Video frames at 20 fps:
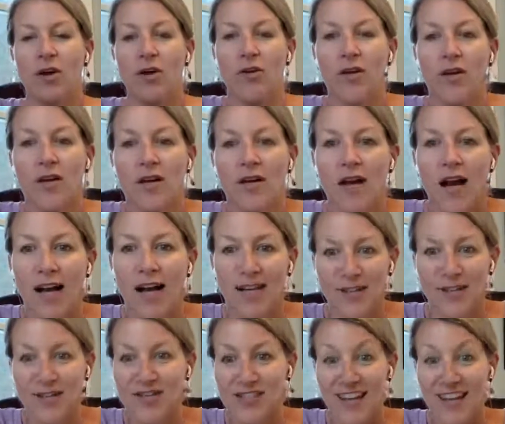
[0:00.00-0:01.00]
So
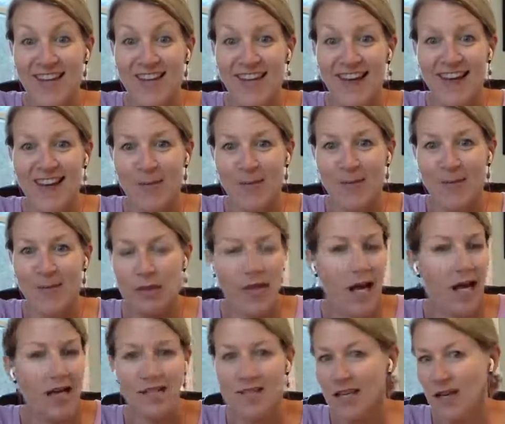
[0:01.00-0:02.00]
I understand that, but
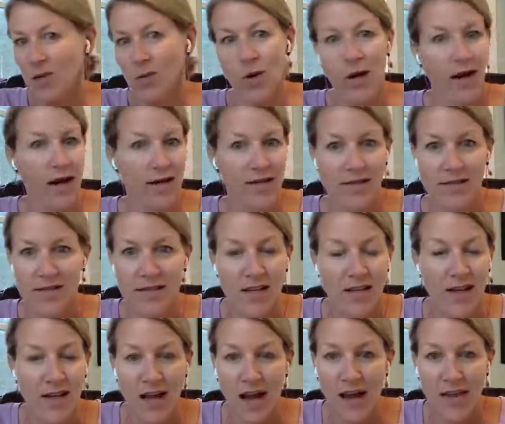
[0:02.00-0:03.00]
content wise,
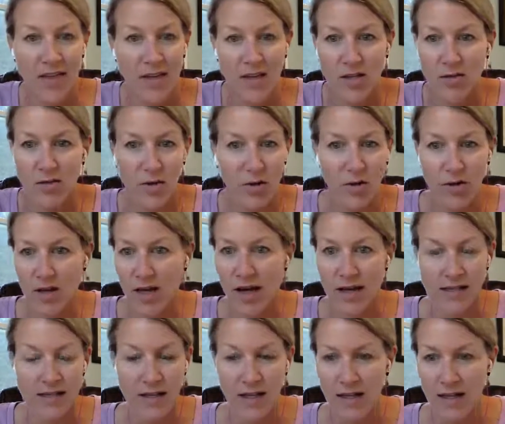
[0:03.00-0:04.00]
I think the
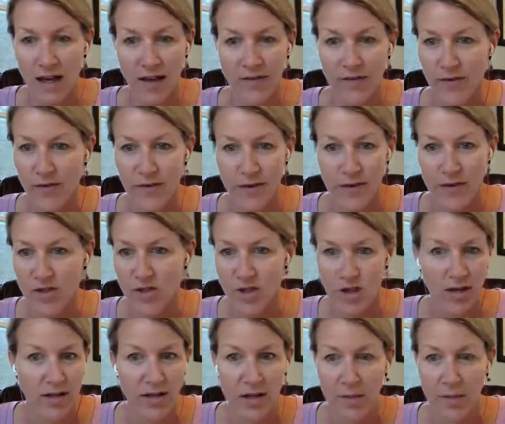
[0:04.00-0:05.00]
content. I feel very
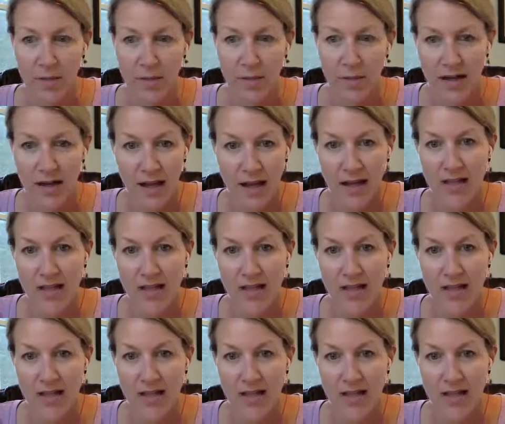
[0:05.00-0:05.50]
strongly about it.